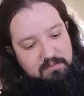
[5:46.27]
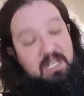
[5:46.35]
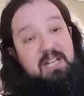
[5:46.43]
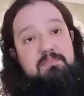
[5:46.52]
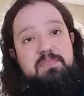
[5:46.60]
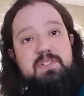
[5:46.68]

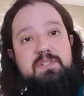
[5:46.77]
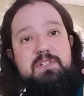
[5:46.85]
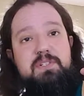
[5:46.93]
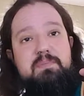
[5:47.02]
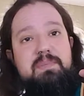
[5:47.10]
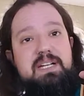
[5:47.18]
Yep, so
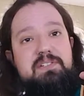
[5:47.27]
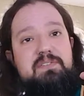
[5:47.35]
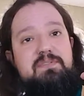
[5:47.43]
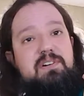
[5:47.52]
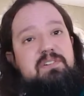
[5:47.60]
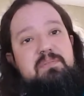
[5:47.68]
just master
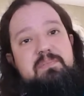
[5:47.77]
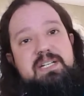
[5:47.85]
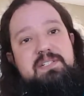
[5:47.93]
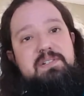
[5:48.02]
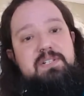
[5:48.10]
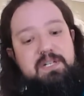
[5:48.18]
volume,
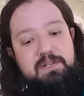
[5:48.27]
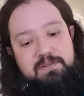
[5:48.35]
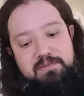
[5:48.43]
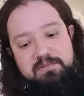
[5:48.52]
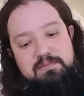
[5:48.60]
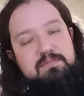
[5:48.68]
master
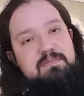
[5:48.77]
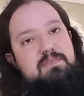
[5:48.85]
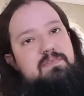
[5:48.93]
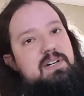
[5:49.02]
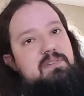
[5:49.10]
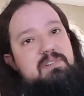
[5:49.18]
tone,
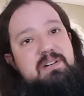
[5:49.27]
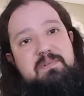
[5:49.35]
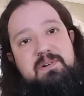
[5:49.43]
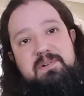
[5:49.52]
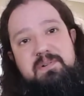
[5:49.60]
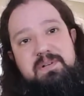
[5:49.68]
5-way
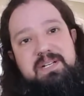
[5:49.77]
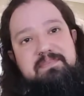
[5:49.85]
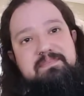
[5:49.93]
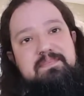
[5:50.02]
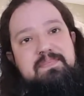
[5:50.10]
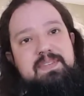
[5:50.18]
rotary.